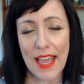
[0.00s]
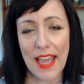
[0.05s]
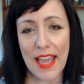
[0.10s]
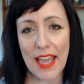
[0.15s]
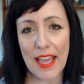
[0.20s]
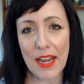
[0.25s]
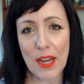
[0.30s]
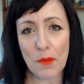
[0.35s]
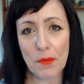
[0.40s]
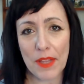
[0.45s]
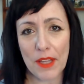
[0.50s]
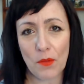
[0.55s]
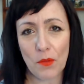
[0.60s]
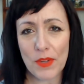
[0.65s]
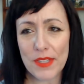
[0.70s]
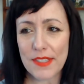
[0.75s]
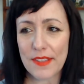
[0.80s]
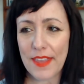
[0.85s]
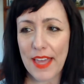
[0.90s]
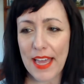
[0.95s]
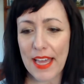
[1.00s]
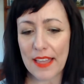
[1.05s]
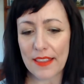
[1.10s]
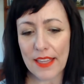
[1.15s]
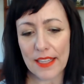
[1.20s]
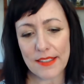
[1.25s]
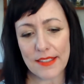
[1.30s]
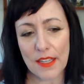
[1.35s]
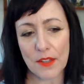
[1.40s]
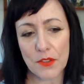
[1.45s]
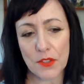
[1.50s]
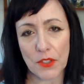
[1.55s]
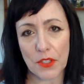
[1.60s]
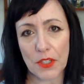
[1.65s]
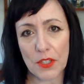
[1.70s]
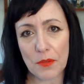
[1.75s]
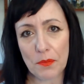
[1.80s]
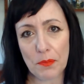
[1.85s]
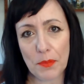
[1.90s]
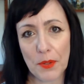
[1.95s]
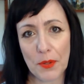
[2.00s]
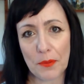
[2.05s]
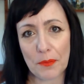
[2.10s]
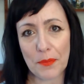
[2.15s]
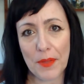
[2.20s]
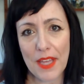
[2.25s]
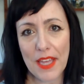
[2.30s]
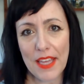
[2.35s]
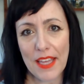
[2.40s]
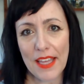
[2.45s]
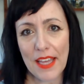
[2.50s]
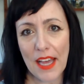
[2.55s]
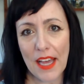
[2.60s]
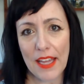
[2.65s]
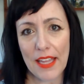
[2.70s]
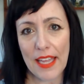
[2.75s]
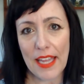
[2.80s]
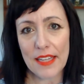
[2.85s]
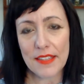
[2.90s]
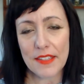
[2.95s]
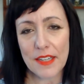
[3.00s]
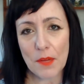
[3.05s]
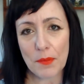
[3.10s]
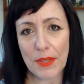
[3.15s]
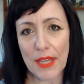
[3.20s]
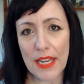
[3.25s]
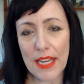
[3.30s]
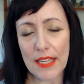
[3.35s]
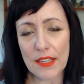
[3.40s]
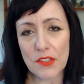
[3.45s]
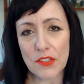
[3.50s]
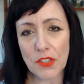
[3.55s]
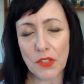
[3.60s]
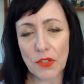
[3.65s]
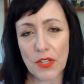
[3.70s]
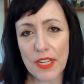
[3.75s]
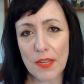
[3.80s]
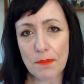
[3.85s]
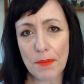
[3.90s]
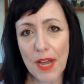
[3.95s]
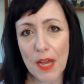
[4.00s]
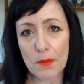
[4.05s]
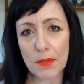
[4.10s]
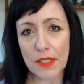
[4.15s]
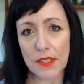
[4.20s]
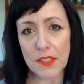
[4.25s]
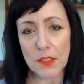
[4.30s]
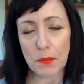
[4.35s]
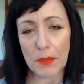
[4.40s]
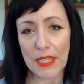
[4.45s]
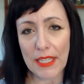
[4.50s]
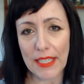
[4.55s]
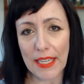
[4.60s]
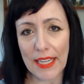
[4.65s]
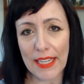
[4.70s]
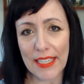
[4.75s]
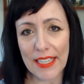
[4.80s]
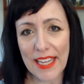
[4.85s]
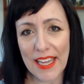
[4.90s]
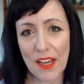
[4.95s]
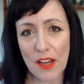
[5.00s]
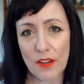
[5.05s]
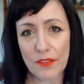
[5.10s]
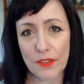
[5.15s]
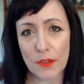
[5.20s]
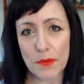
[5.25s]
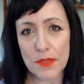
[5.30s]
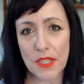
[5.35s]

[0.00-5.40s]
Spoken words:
And I'm like, what's that? That sounds good. Boom. I ended up getting a degree in public speaking from